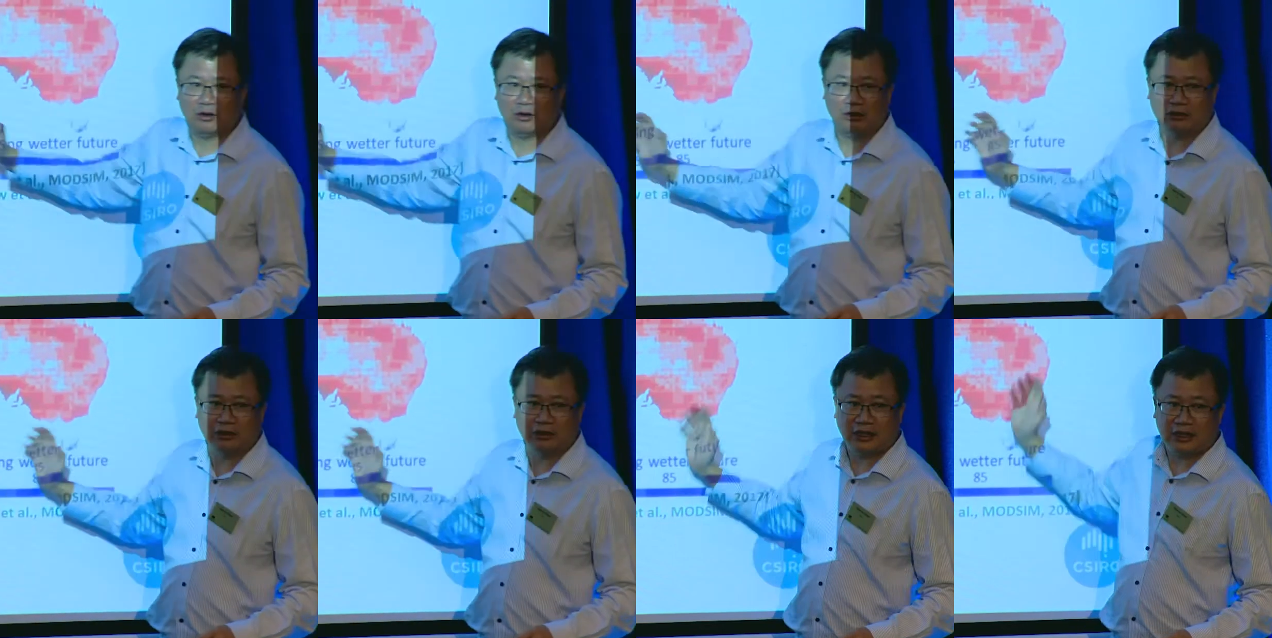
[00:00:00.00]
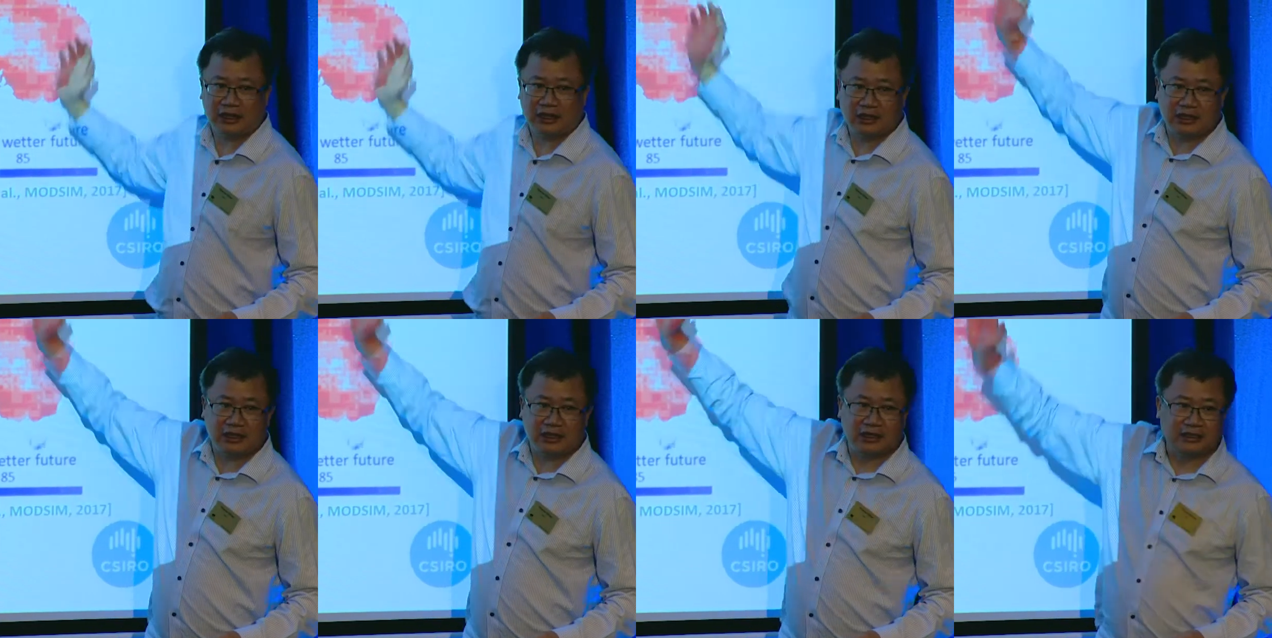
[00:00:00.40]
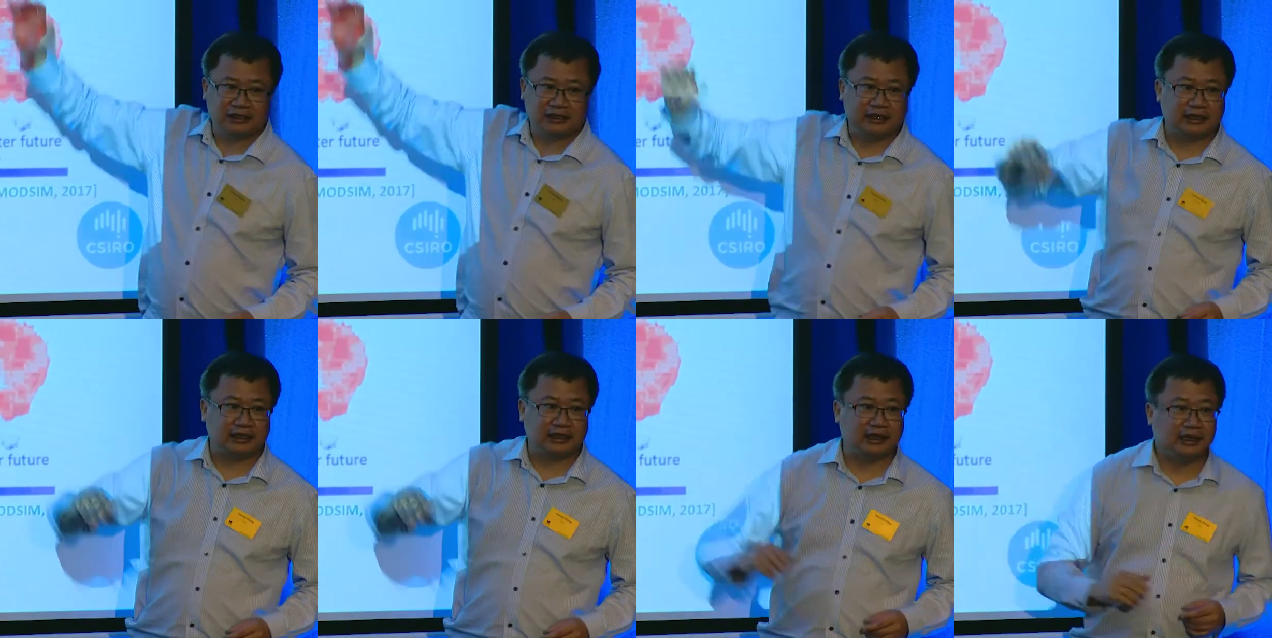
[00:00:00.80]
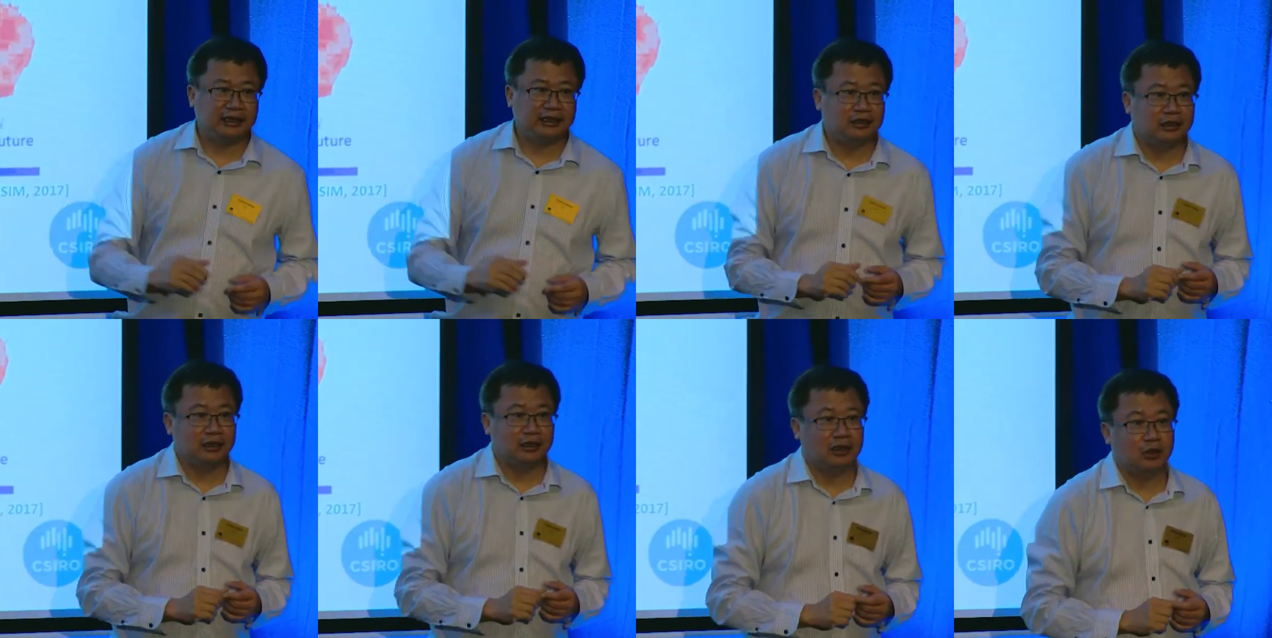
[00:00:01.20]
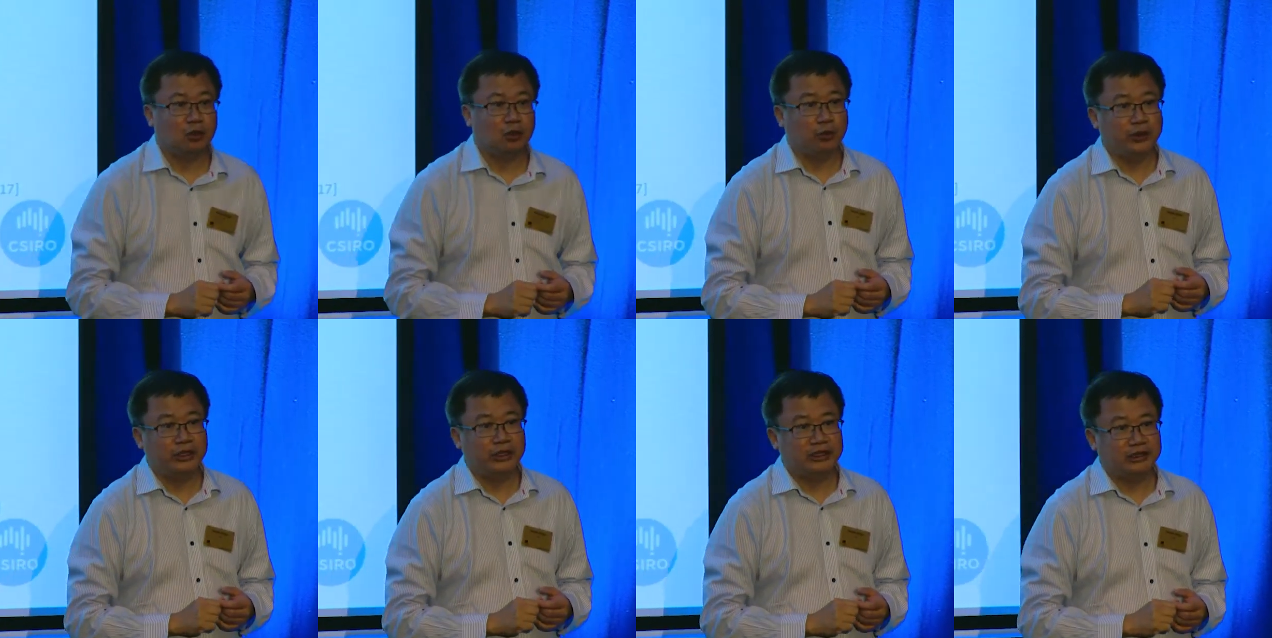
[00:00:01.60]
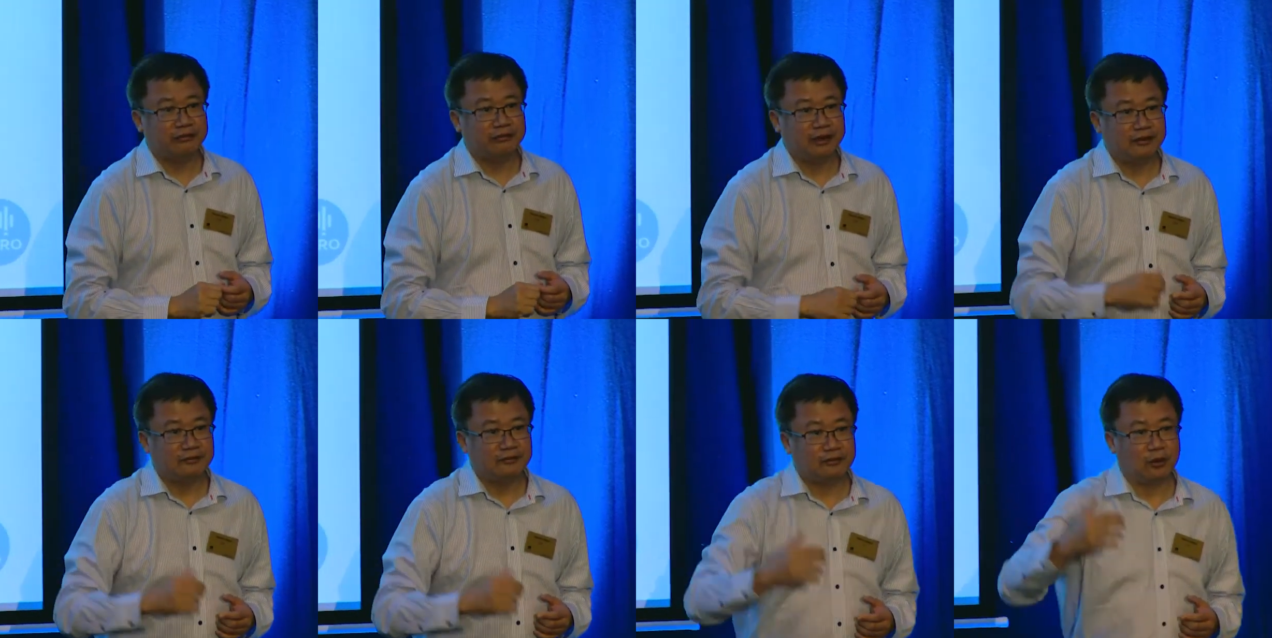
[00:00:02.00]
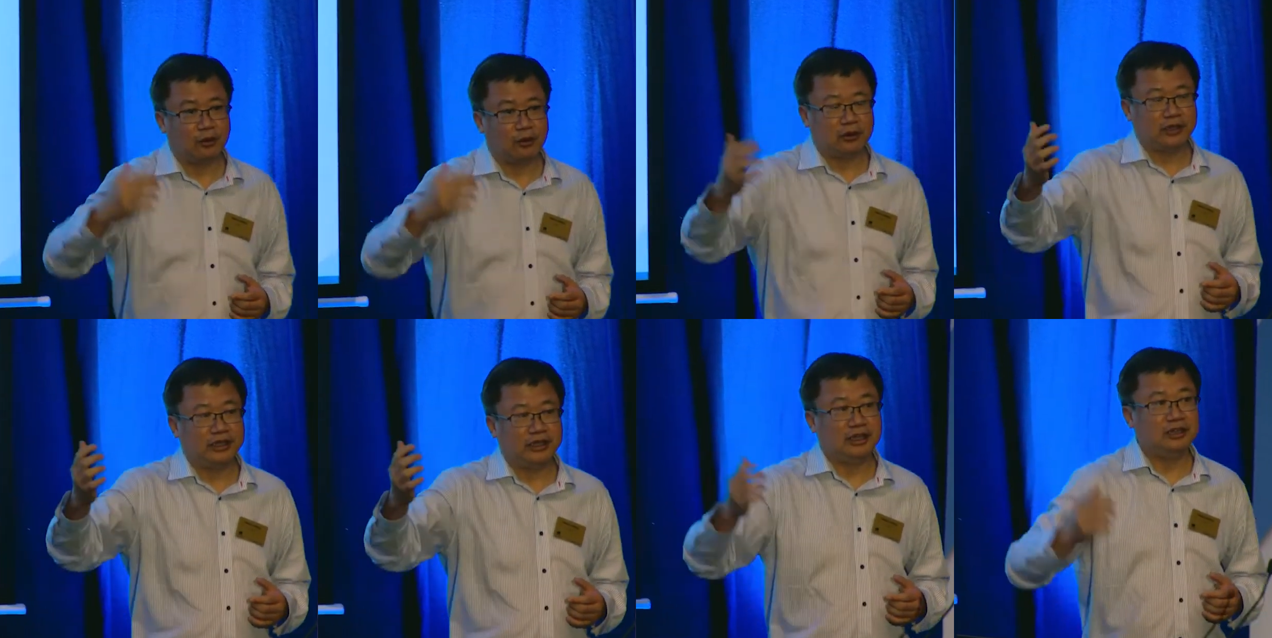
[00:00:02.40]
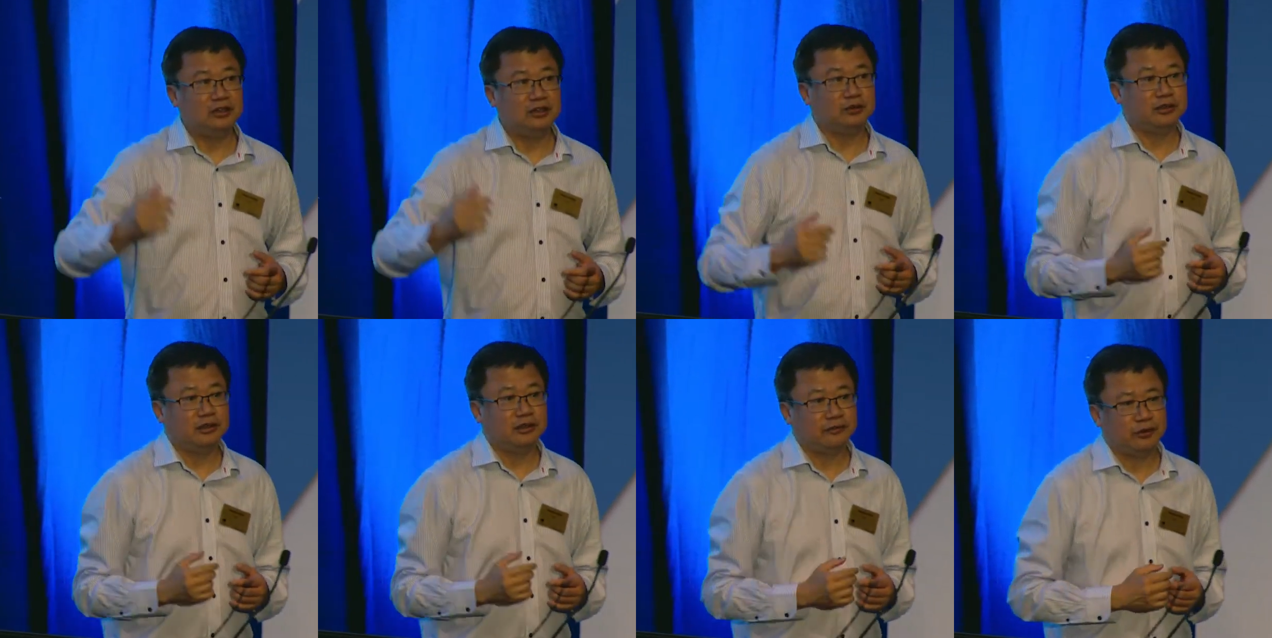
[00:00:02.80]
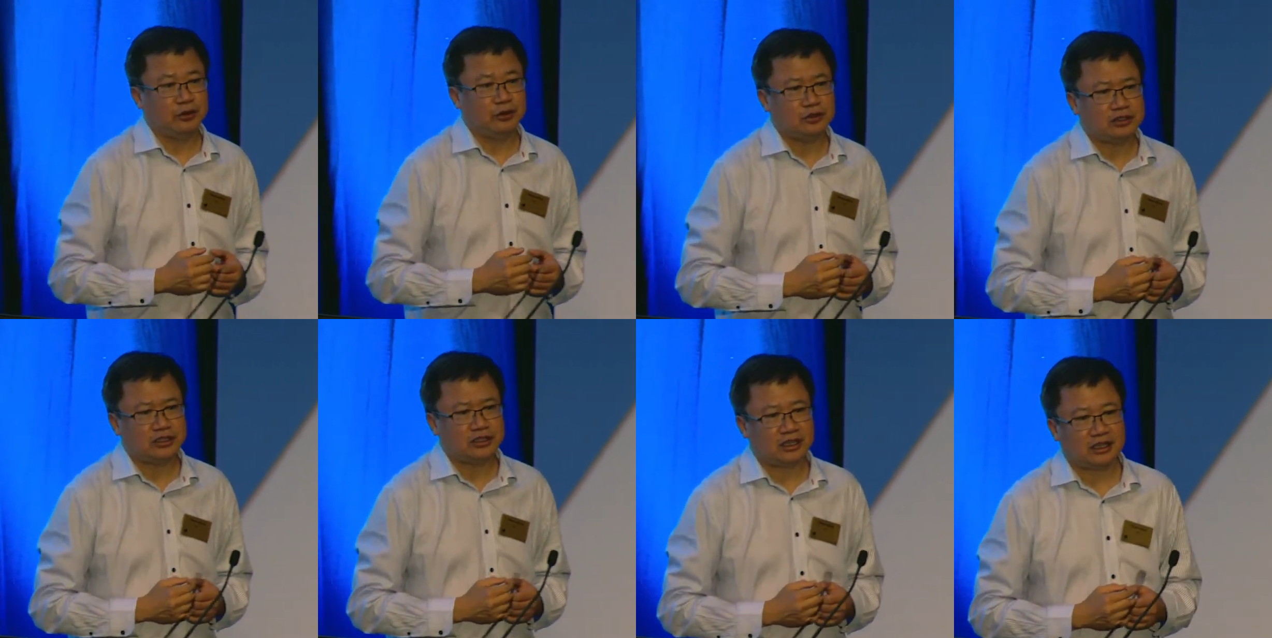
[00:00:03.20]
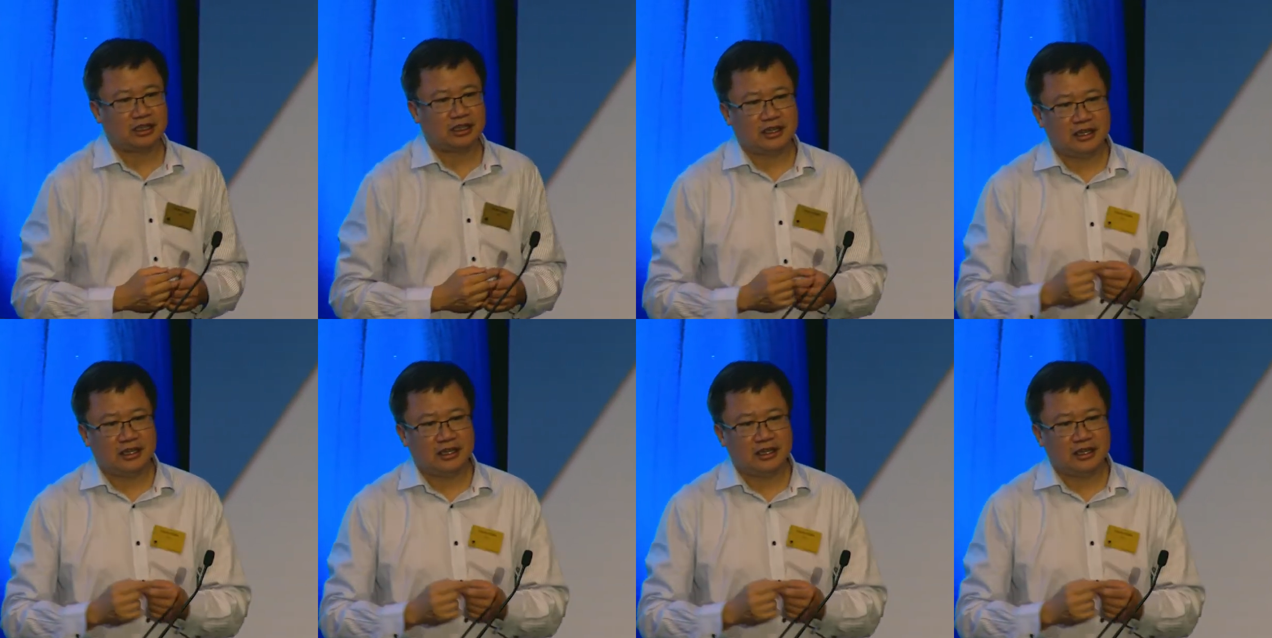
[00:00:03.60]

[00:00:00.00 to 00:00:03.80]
on declining winter rainfall into the future.